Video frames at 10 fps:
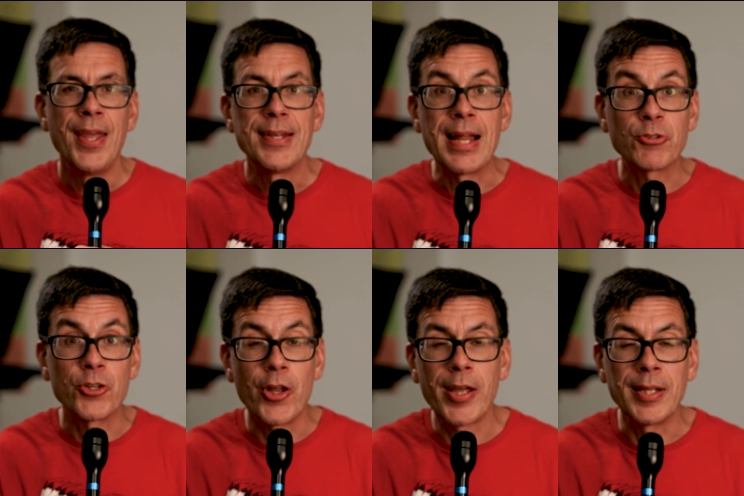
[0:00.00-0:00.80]
Now
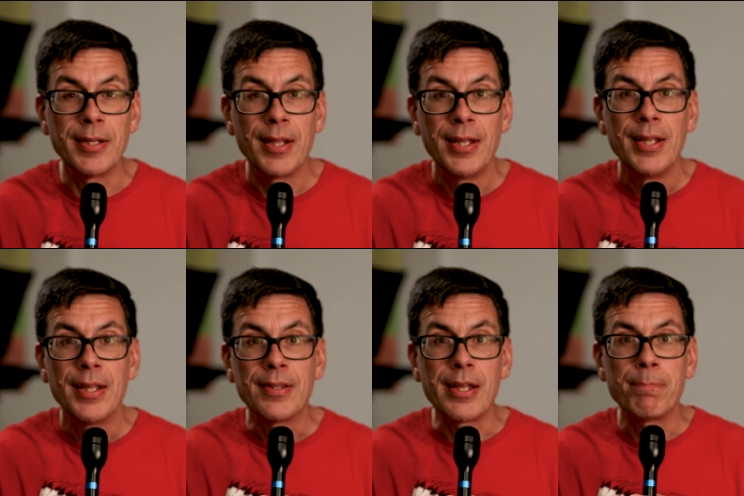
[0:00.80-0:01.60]
tonight,
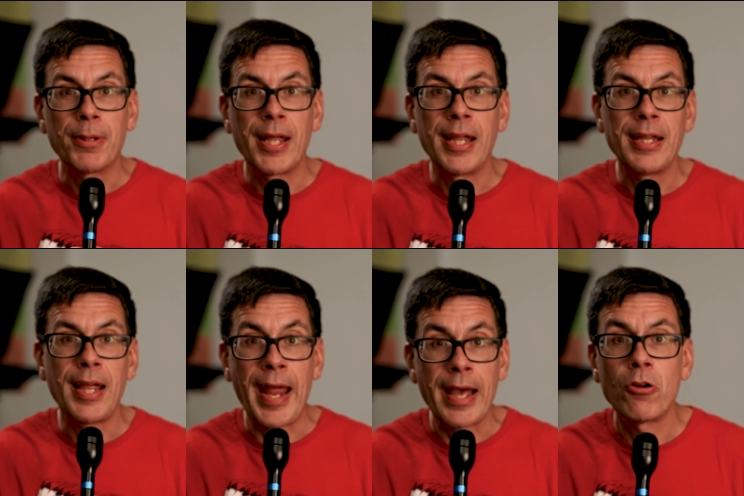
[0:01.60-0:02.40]
they play
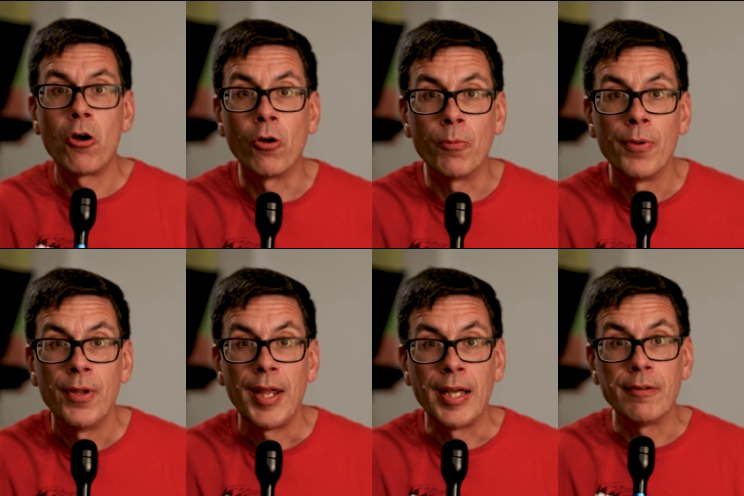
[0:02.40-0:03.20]
at home
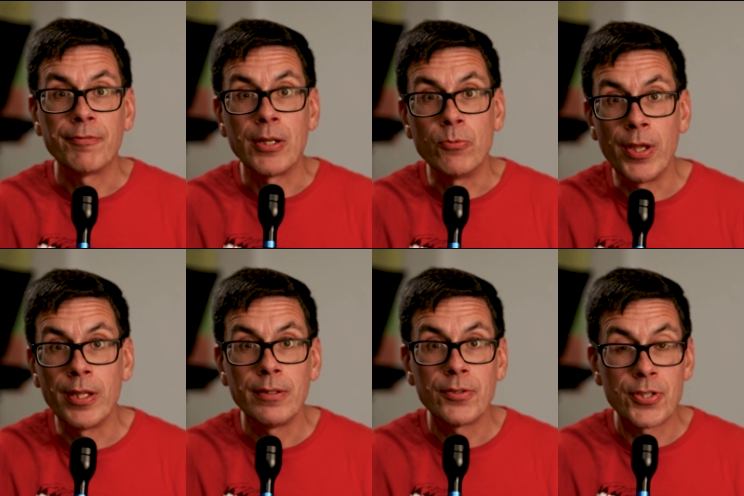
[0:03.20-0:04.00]
and if they
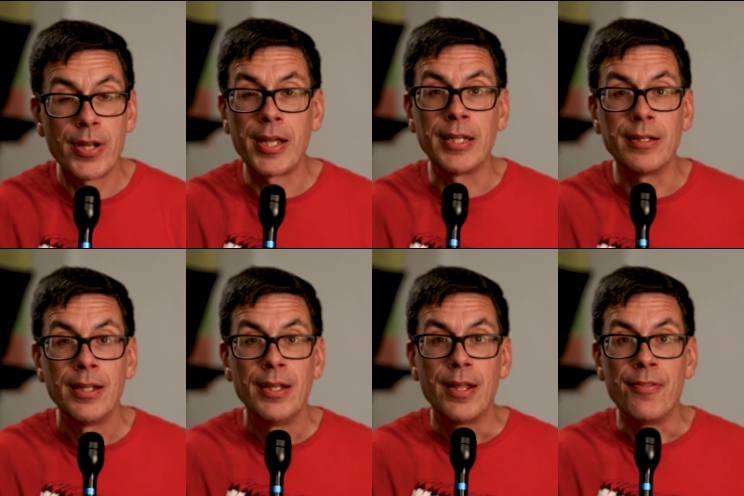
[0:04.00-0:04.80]
win tonight,
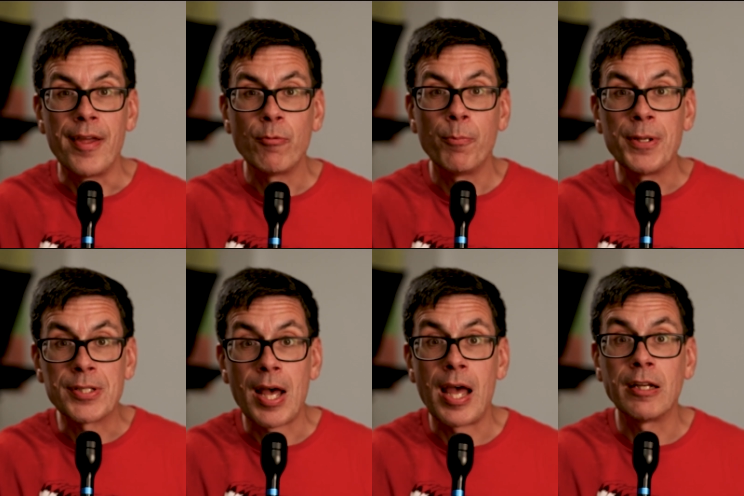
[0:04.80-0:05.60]
they will be
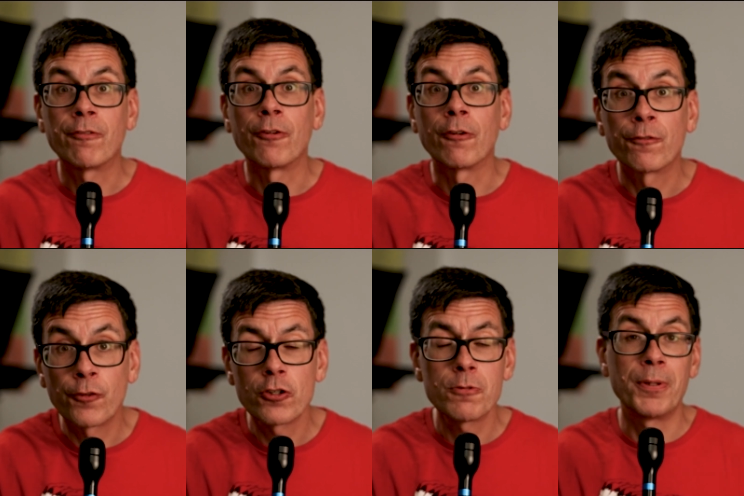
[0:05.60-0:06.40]
tied for
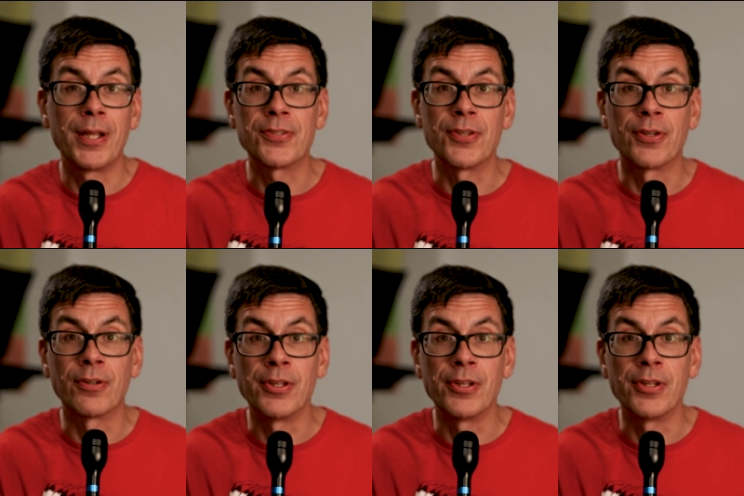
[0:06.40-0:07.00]
first place in their